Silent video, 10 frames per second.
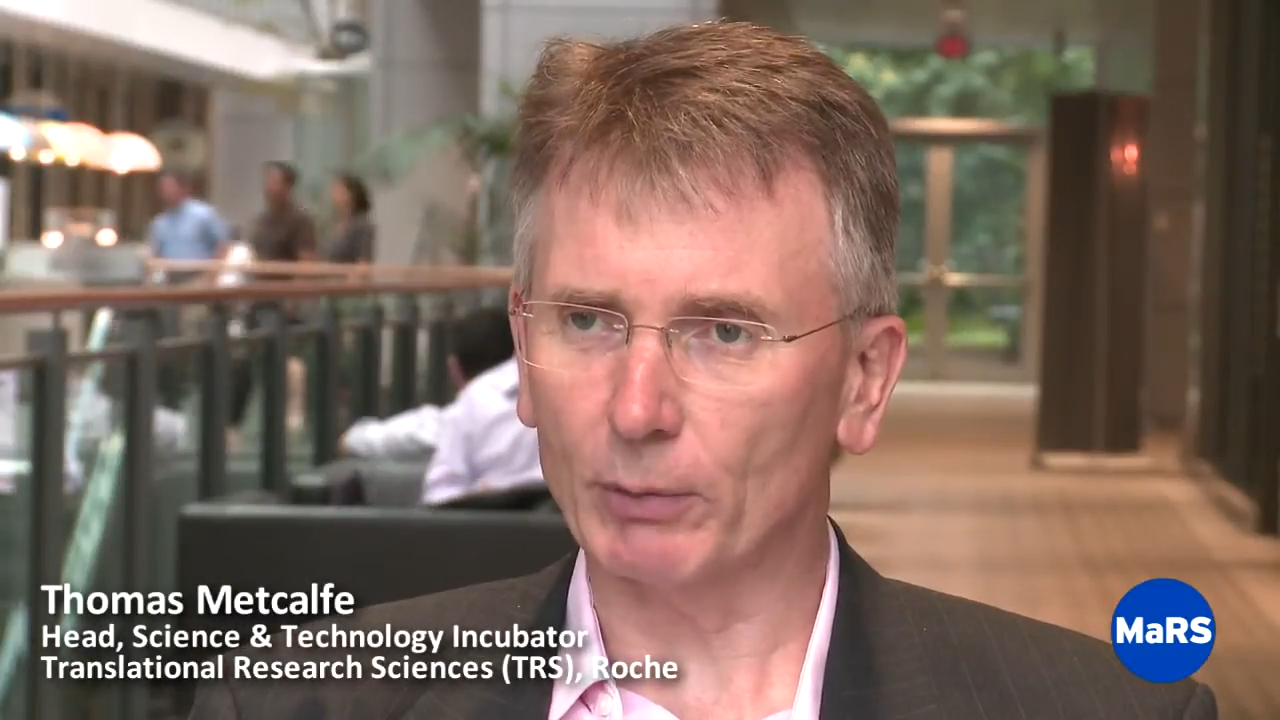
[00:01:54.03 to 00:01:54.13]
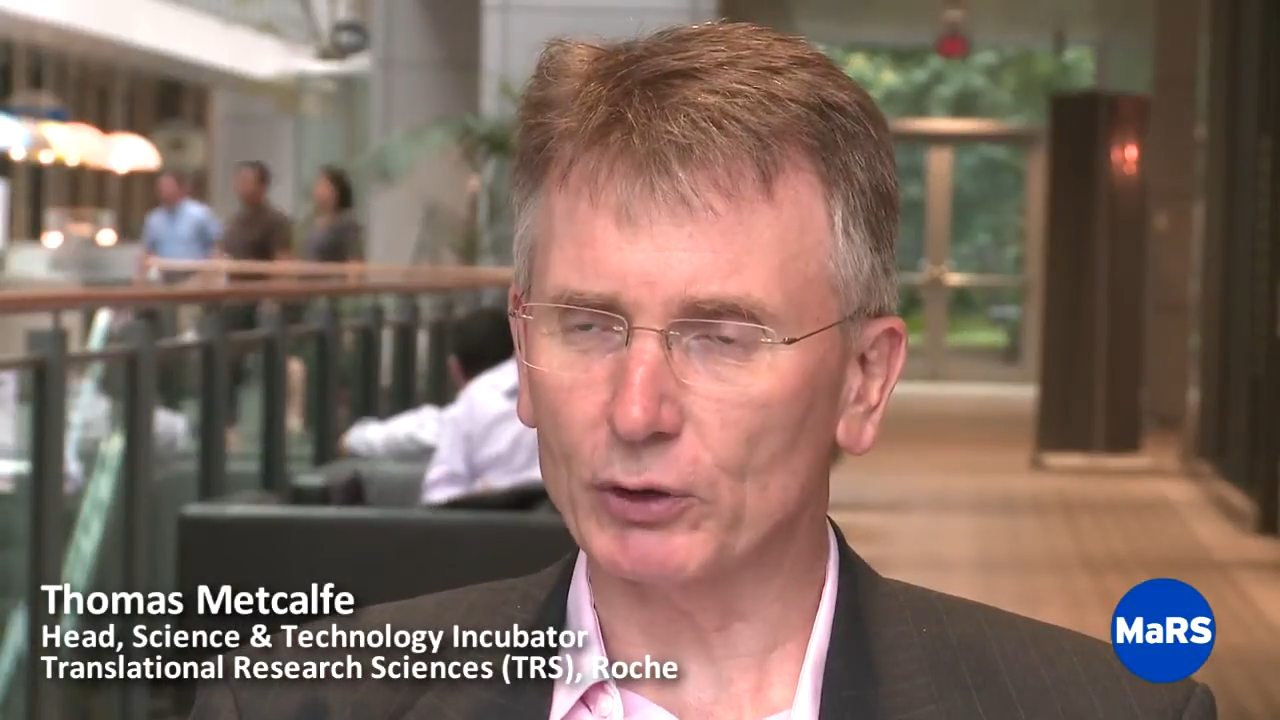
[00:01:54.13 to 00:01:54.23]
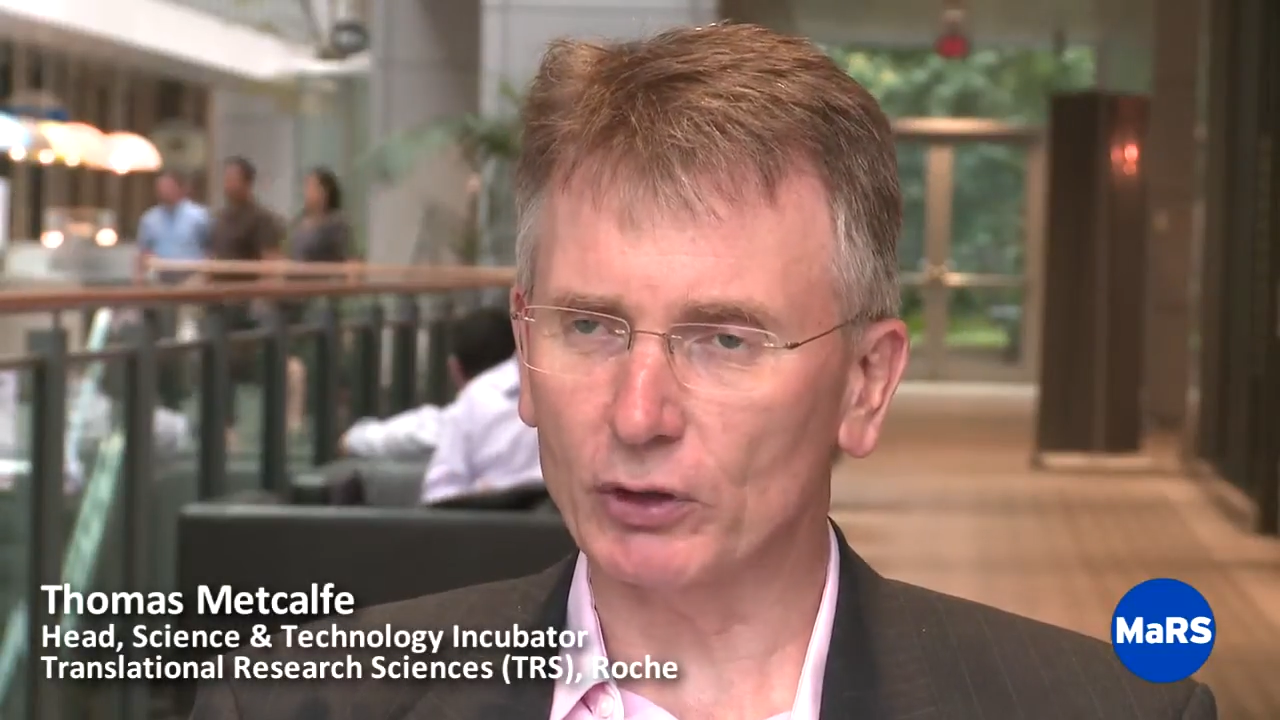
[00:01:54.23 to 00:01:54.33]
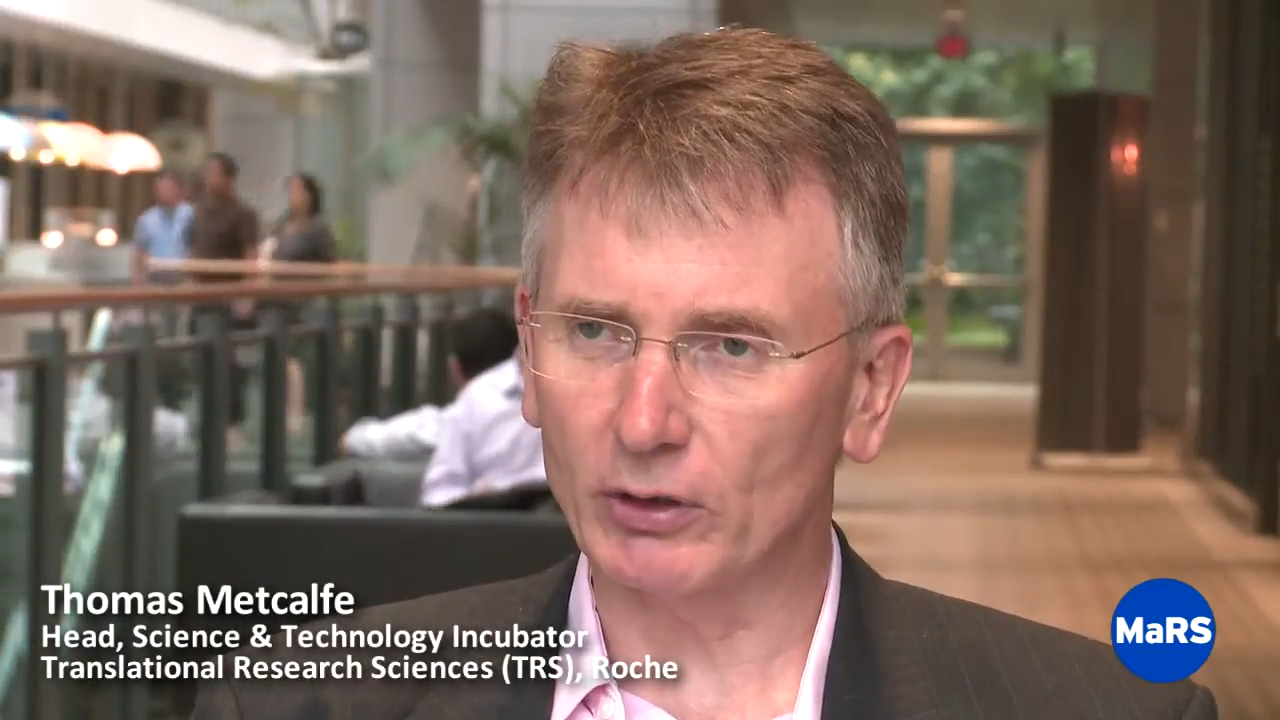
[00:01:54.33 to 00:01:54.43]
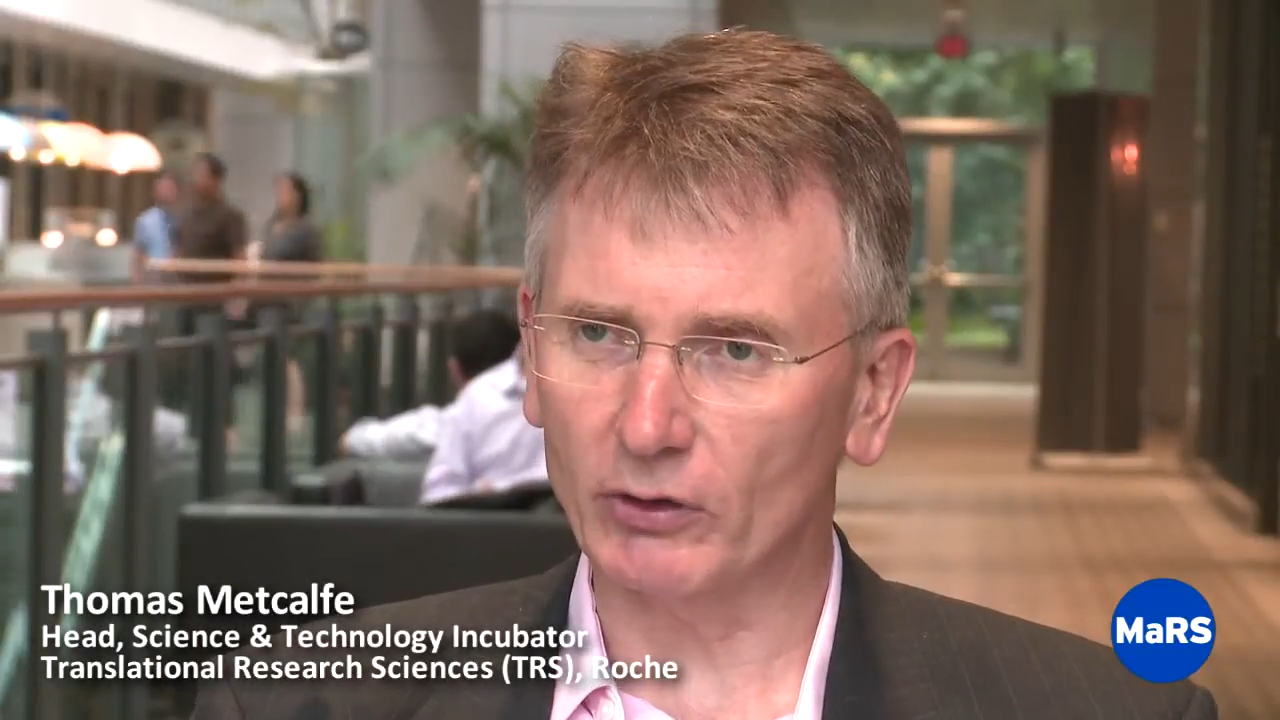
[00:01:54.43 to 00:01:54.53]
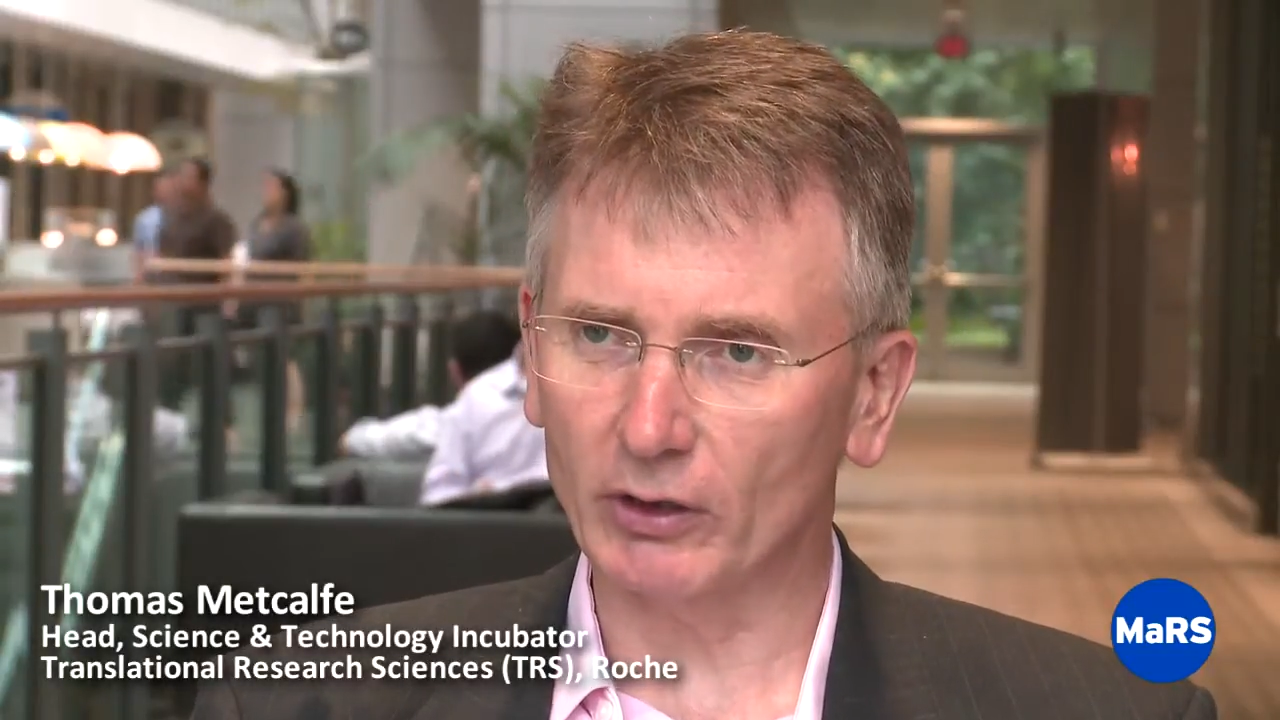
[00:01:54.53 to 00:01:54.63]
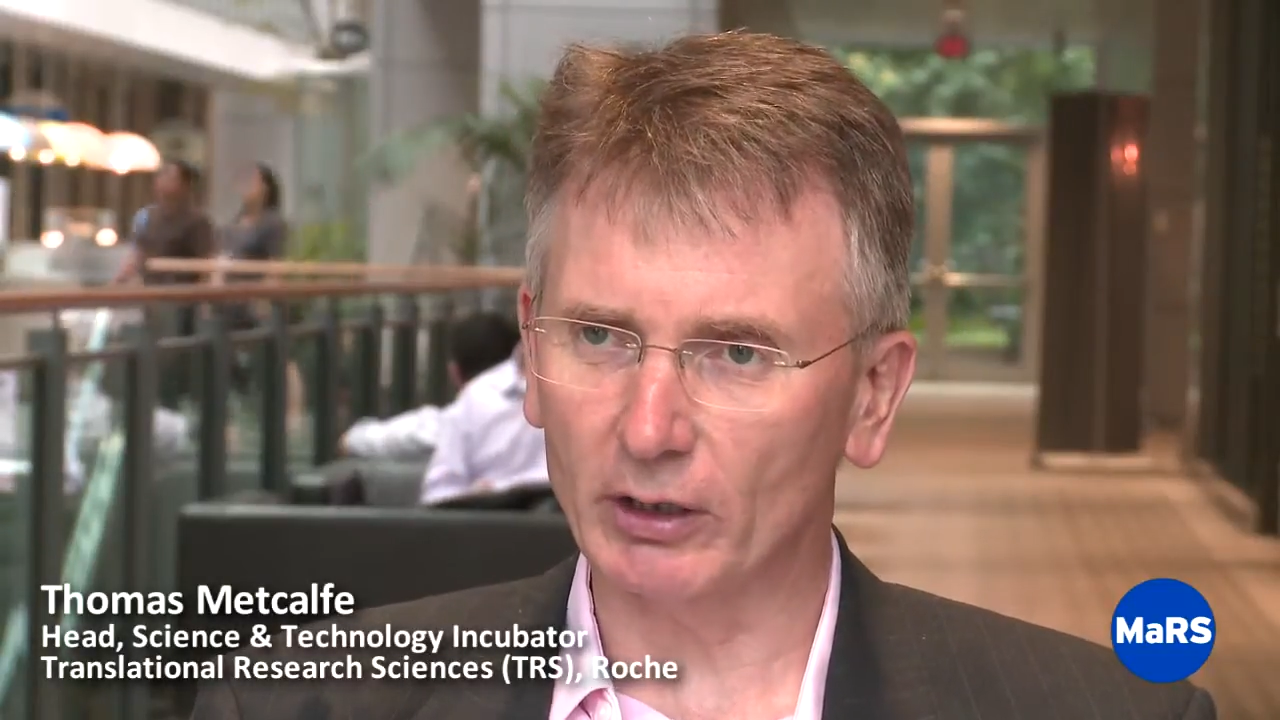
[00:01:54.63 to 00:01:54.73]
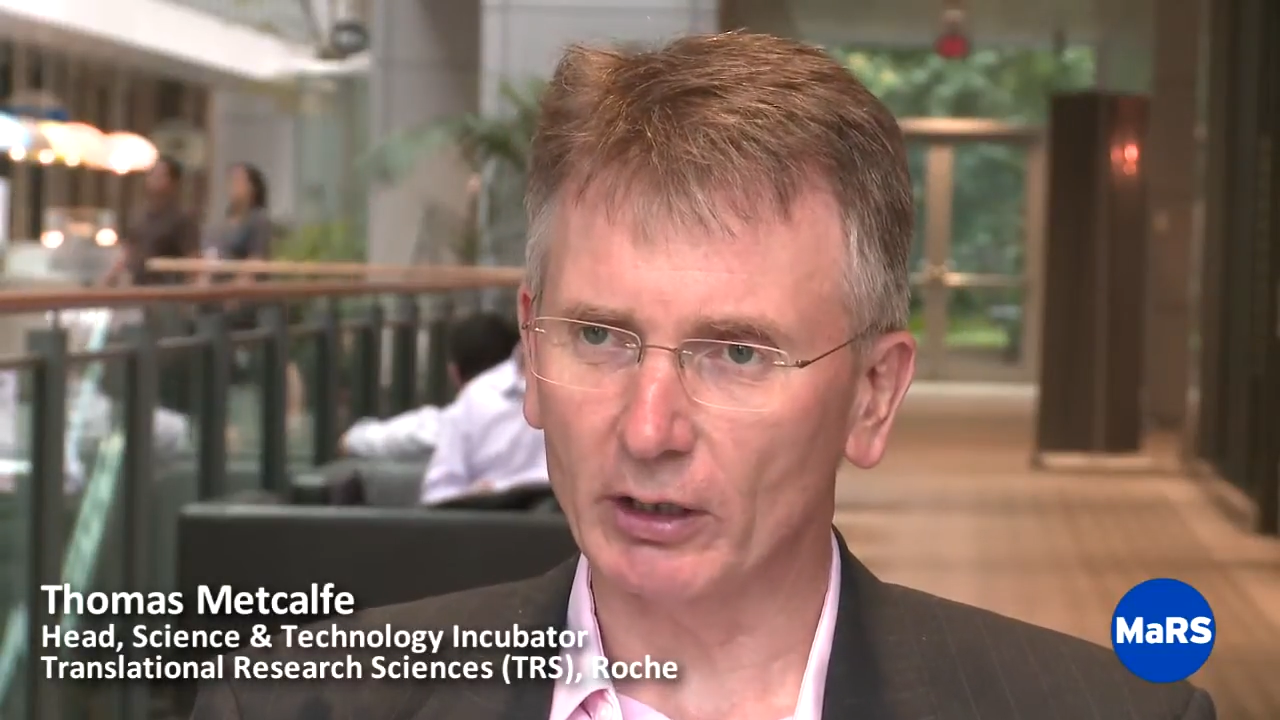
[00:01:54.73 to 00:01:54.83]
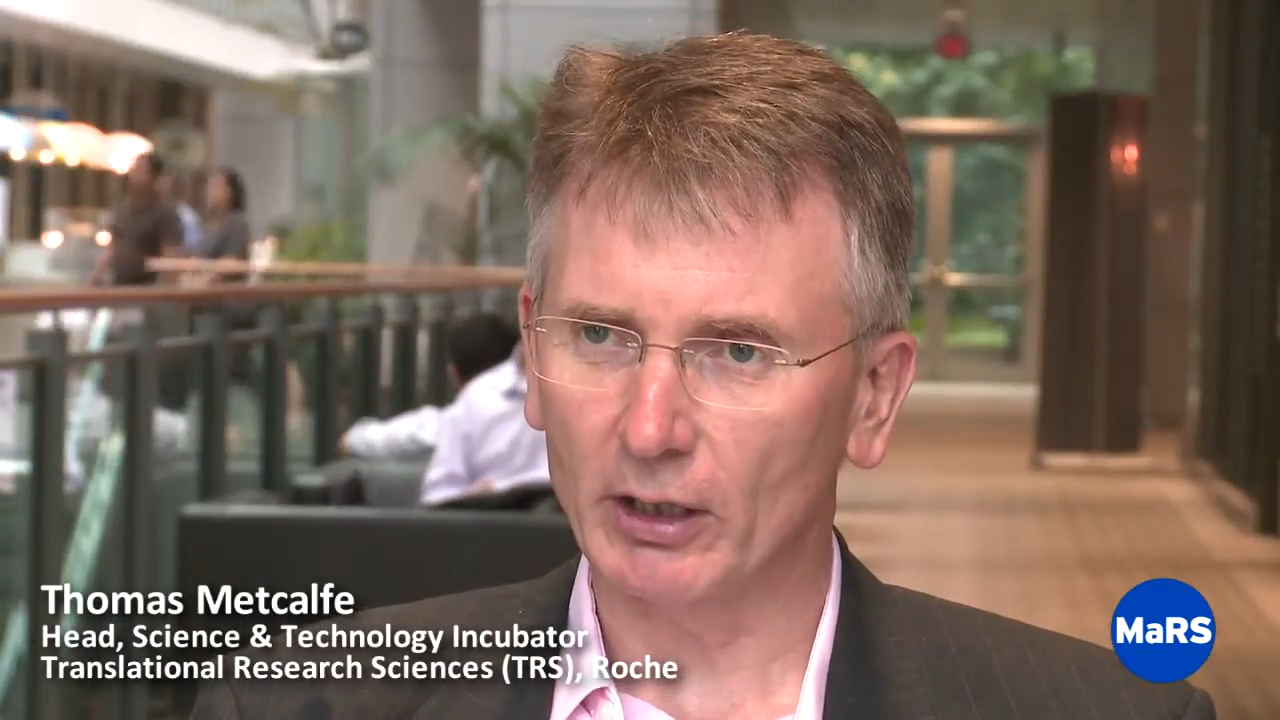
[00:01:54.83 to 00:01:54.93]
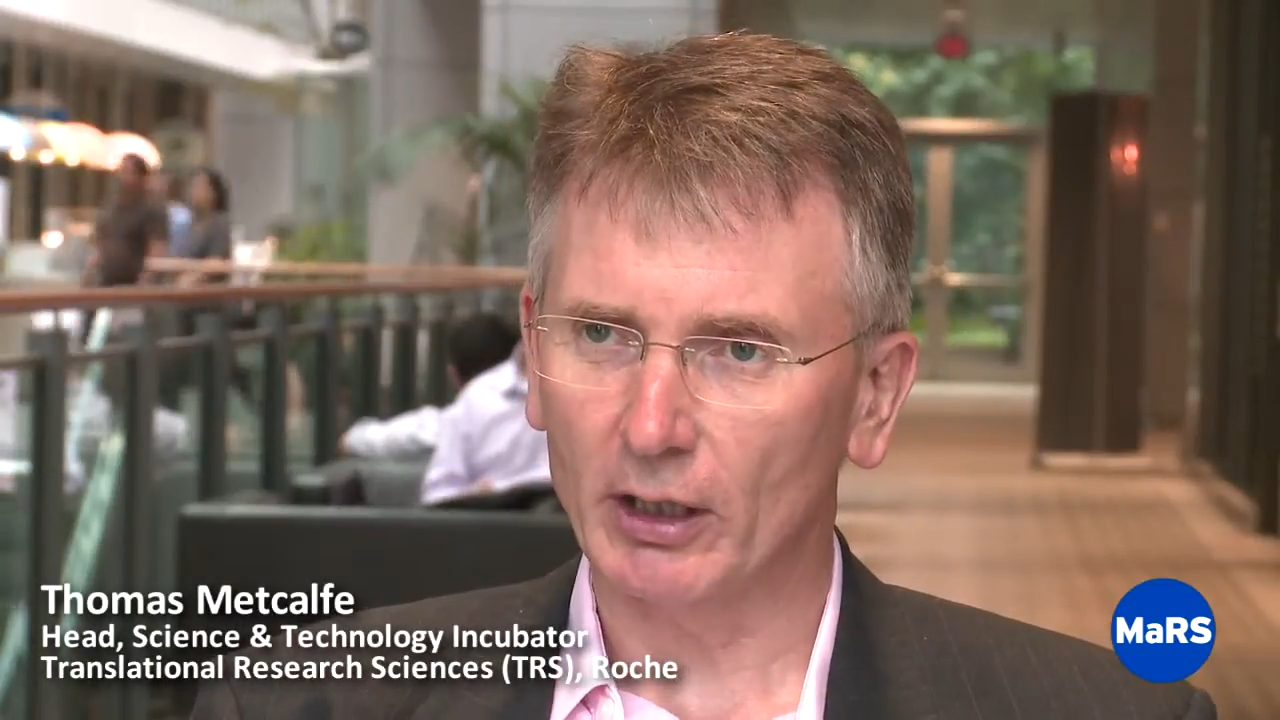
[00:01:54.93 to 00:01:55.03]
opportunity